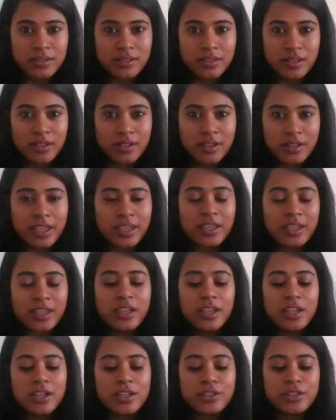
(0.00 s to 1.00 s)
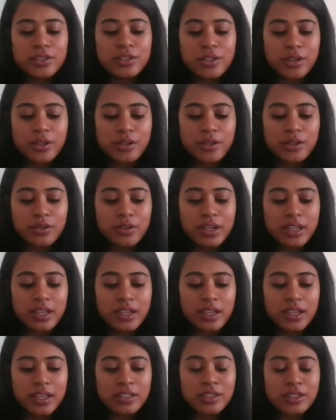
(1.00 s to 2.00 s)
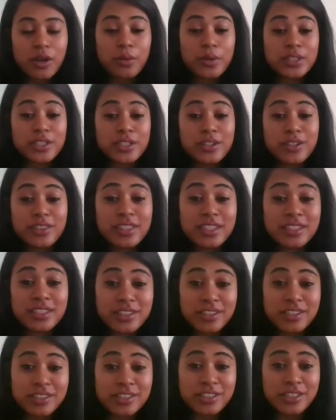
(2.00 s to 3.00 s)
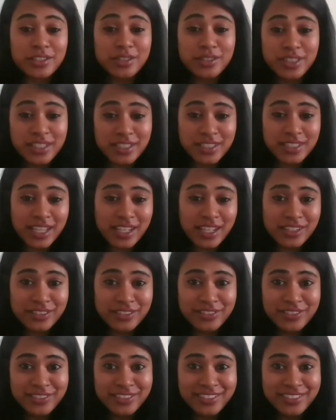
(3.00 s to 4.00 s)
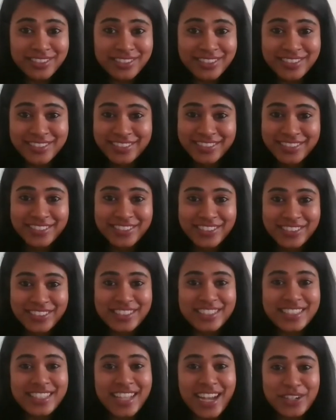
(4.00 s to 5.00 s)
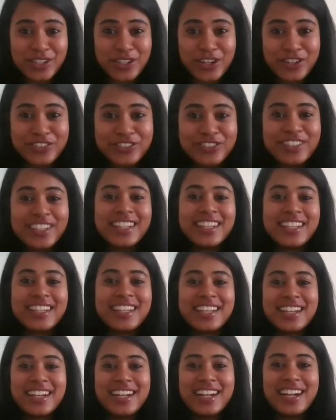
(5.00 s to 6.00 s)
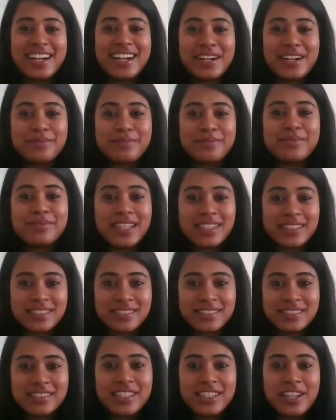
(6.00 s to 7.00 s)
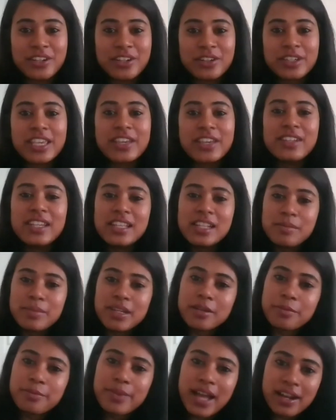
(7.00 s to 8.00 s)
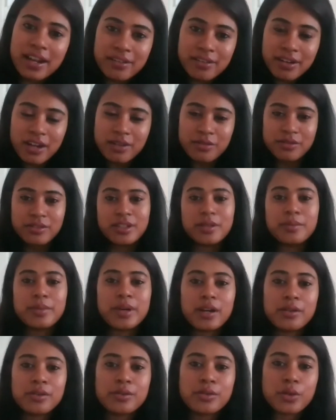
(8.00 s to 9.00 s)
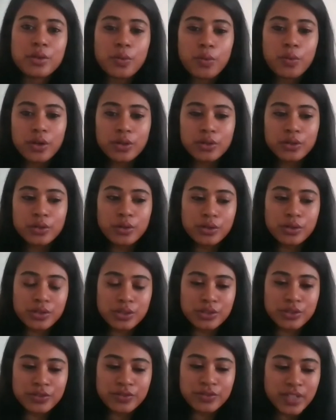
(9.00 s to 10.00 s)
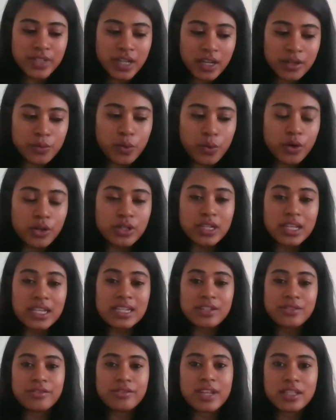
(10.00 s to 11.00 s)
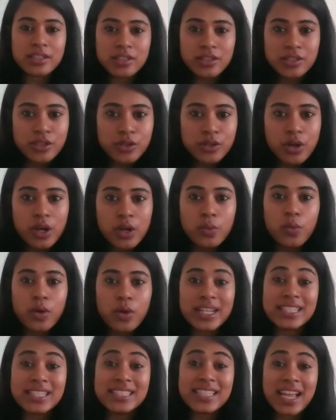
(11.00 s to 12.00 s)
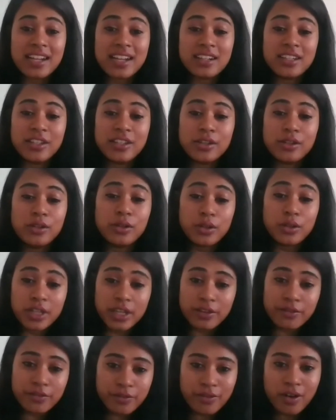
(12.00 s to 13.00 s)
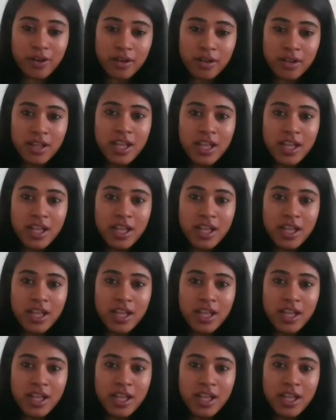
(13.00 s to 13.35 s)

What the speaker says: Okay. So it's always a good thing to introduce yourself, start off. and give a little bit of background about what courses you've done, what interests you, and what exactly you're looking for.